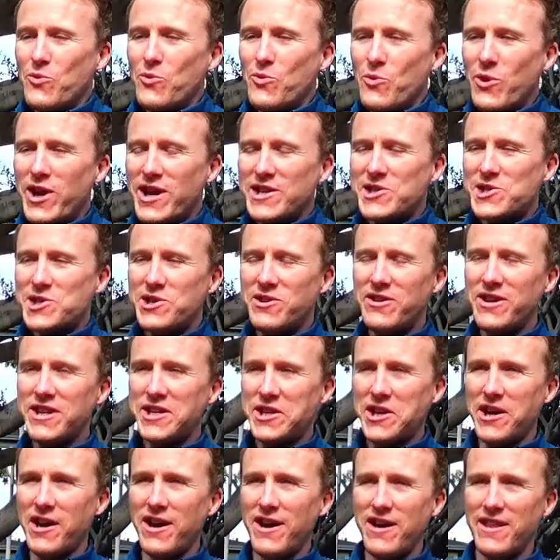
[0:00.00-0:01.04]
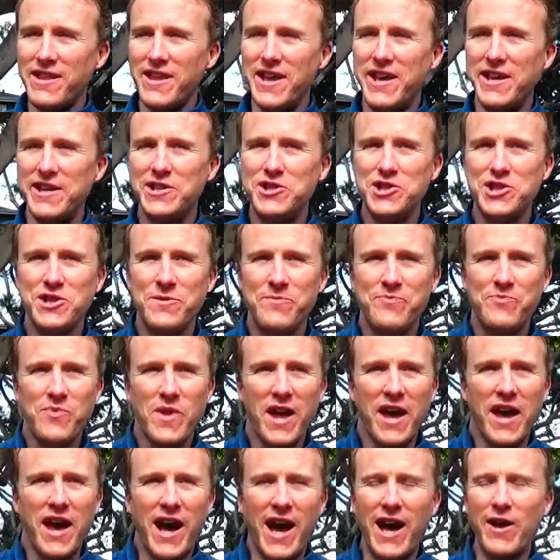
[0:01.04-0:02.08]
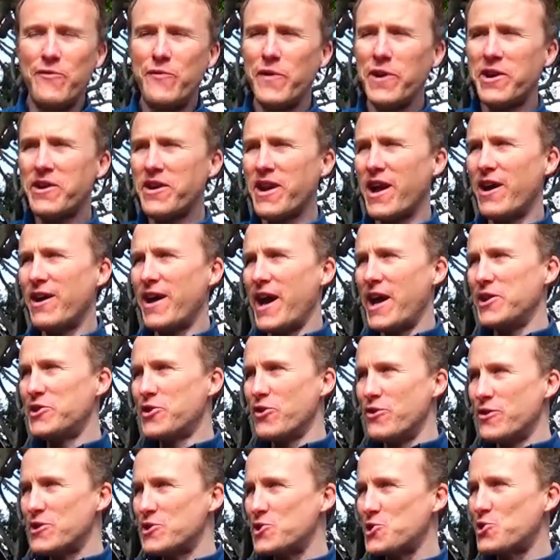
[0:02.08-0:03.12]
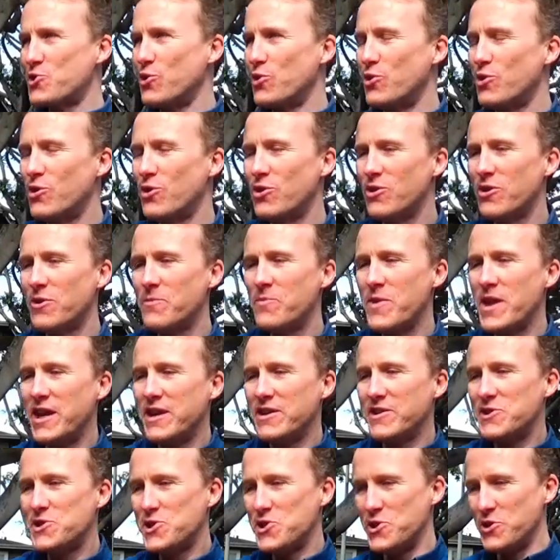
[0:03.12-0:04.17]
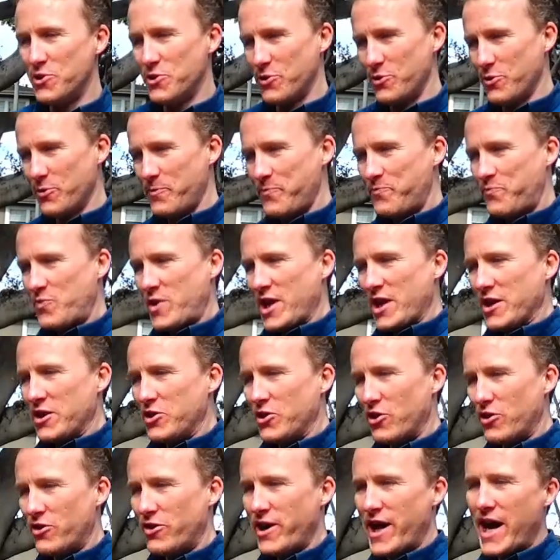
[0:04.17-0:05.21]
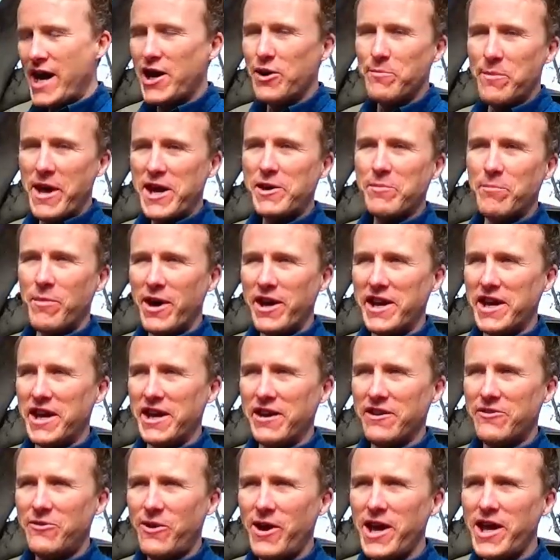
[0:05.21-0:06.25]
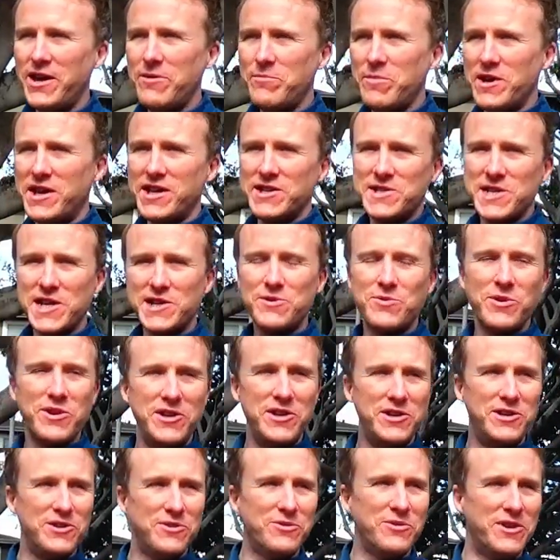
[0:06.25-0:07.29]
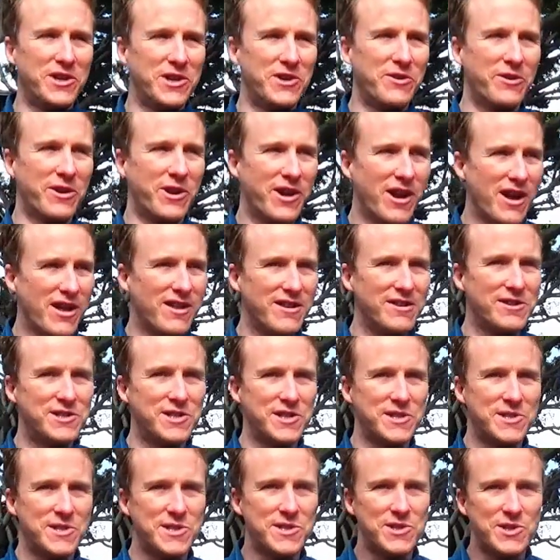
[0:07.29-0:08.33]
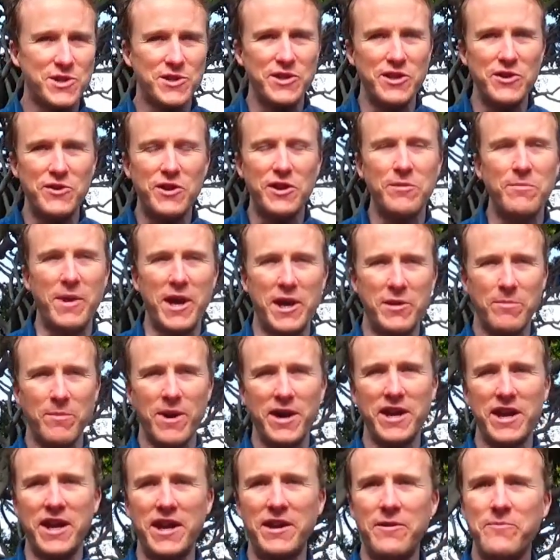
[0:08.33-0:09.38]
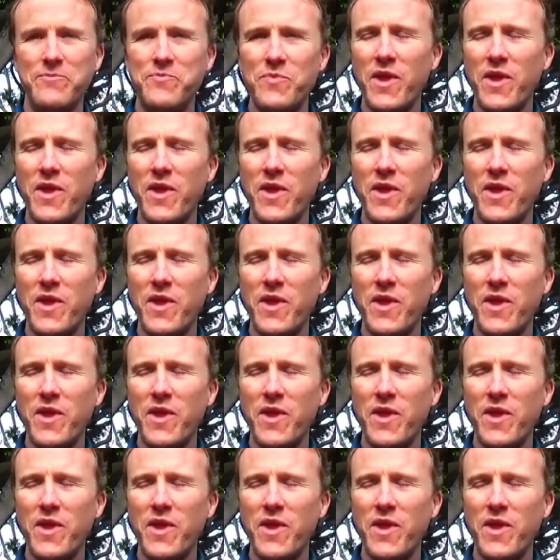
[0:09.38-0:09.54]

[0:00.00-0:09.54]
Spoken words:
When I started college, I figured I'd go to school to learn how to make money, right? Because that's what you do when you go to college. It's so that you can make money.